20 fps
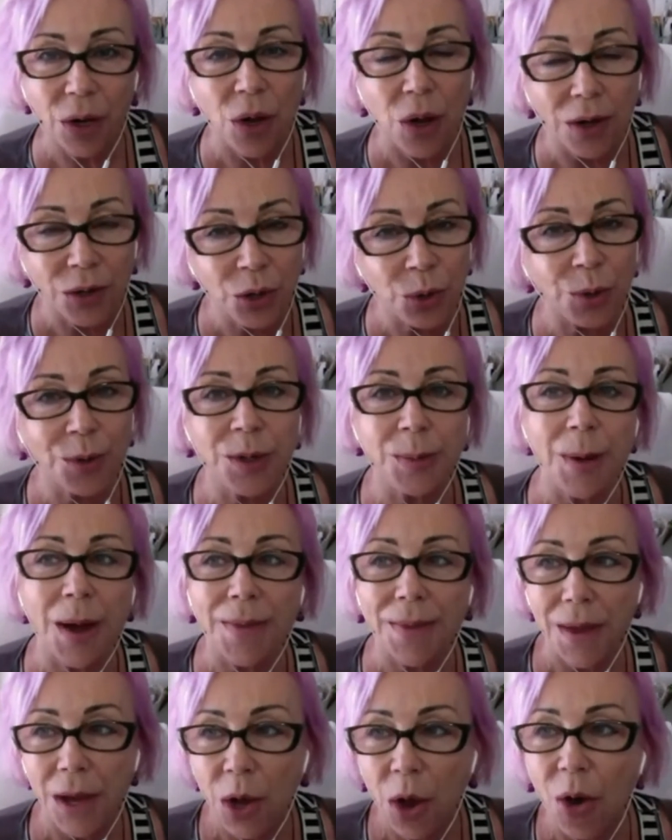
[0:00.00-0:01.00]
I talked
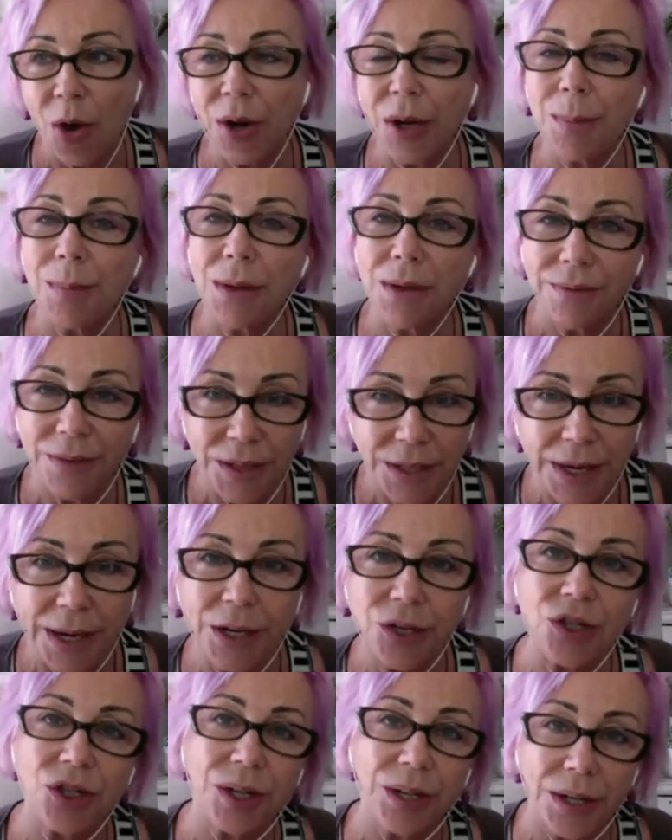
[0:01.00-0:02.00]
about the economy of
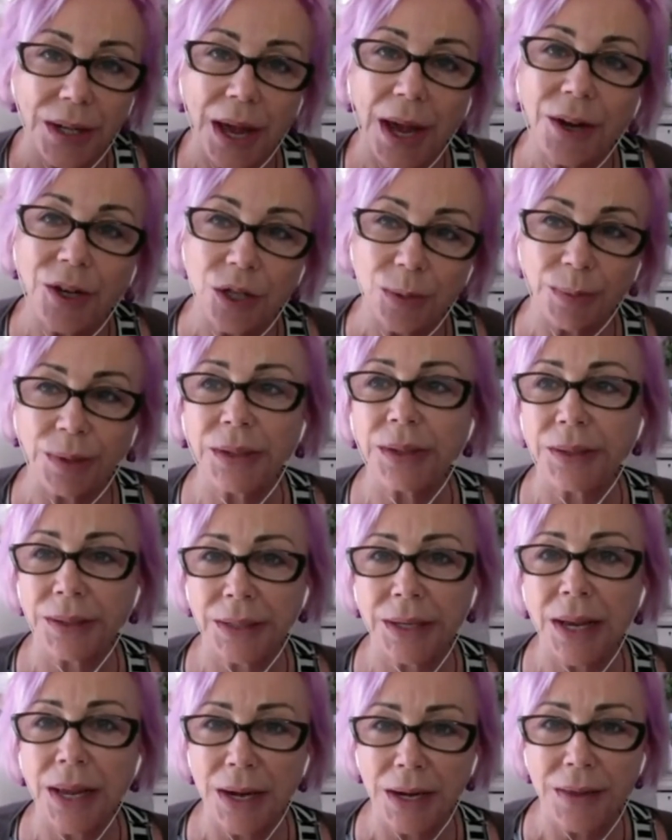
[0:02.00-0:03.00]
attention and engagement
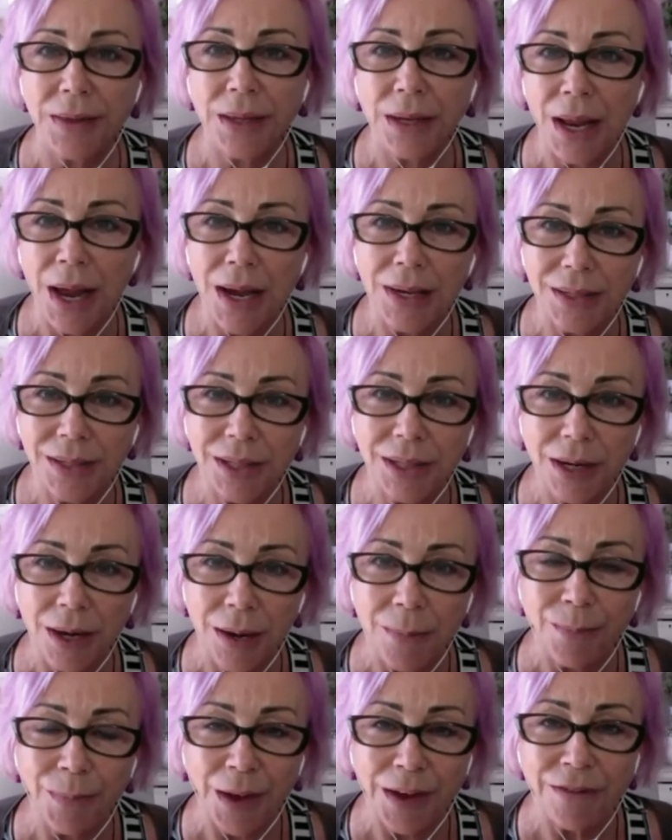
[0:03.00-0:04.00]
in the last
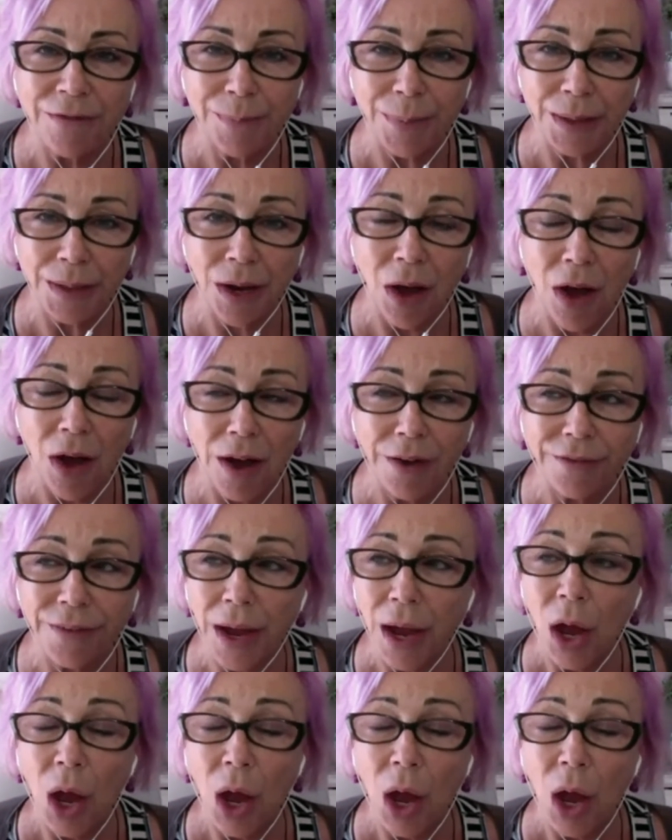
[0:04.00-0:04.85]
FB Live,